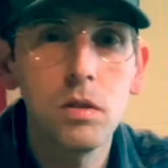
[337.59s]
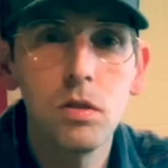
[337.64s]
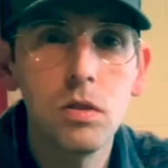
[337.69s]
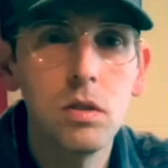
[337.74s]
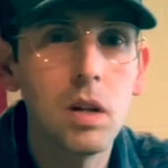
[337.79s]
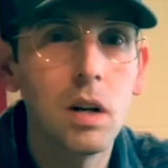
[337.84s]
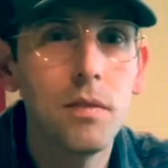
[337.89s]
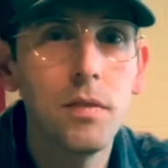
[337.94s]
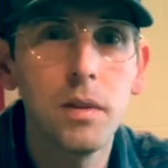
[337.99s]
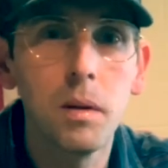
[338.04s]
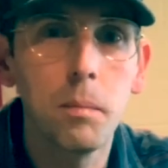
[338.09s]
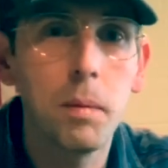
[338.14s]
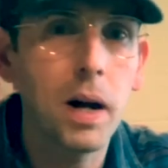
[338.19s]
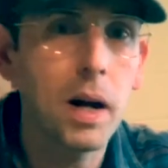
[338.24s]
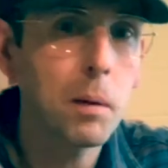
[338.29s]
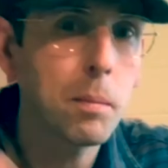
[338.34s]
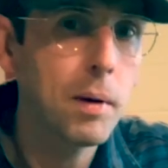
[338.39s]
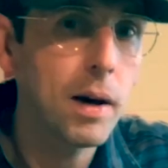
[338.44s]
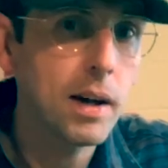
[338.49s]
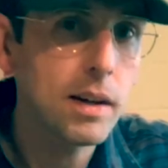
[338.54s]
of stuff in the
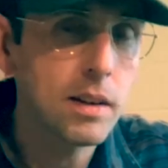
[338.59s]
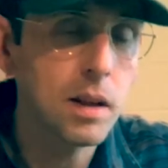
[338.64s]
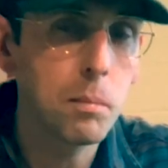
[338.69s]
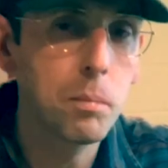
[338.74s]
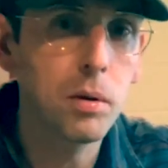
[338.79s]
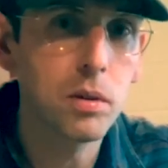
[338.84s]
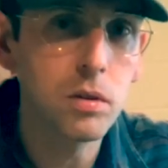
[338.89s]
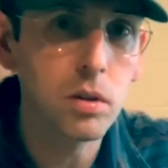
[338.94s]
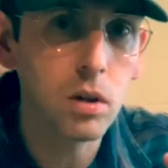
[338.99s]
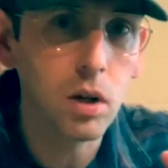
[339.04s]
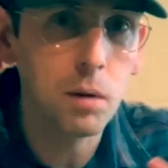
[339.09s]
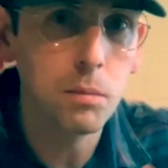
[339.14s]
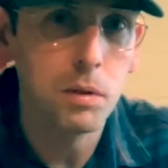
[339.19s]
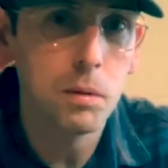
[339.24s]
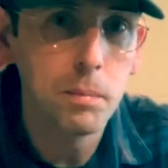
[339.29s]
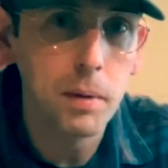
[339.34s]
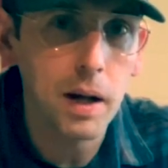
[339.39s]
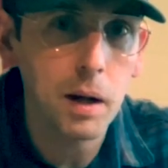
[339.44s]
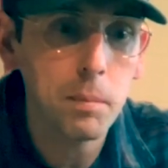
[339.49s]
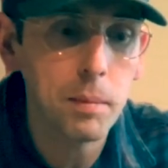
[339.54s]
backpack, they put their
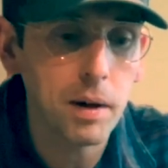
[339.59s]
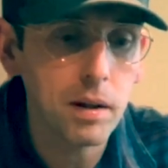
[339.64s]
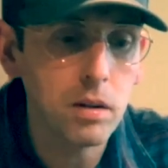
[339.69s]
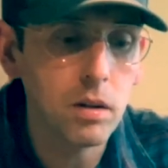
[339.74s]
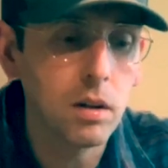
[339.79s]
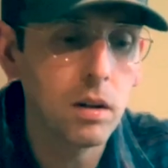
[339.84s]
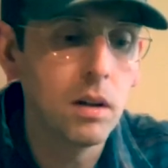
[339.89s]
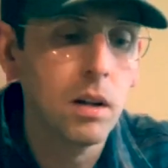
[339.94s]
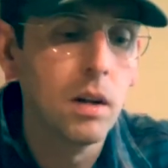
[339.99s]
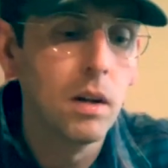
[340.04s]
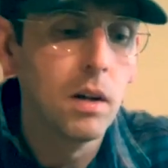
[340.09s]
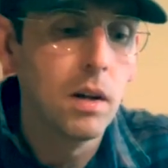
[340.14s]
armored backpack on.